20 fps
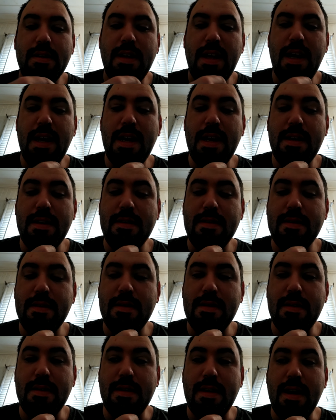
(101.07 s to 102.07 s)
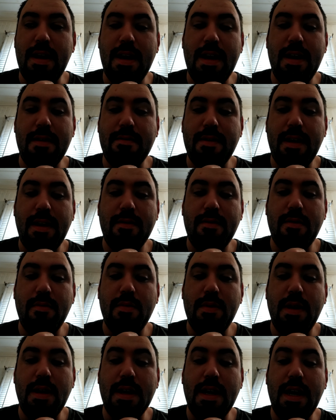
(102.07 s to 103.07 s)
that I have to have
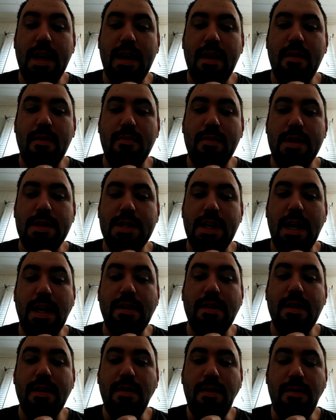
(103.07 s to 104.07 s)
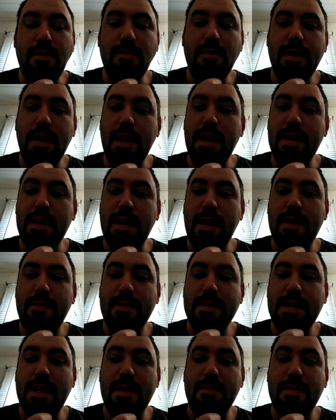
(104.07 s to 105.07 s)
an account, which I do, and
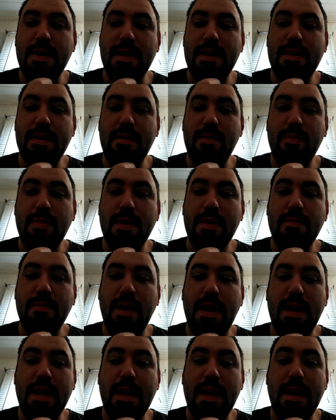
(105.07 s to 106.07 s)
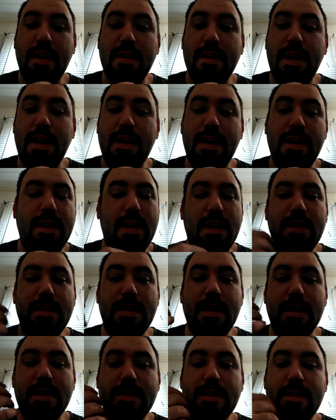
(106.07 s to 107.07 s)
every time I do put my account in,
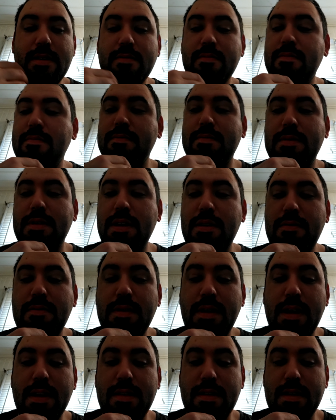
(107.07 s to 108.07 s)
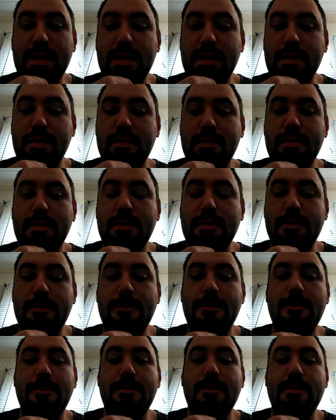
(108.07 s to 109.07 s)
it doesn't do nothing.
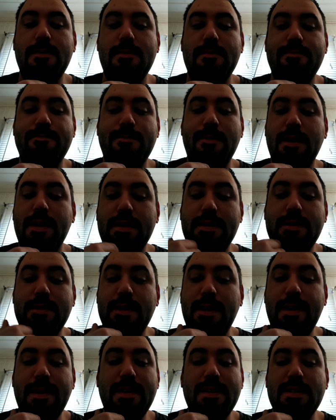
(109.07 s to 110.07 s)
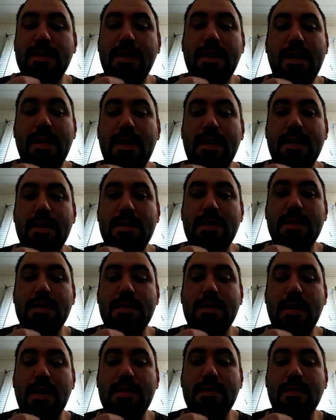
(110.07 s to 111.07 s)
Like seriously, it
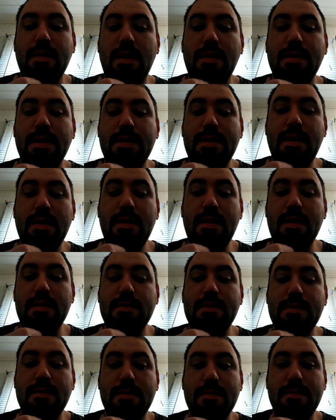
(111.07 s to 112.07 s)
just that's all it does.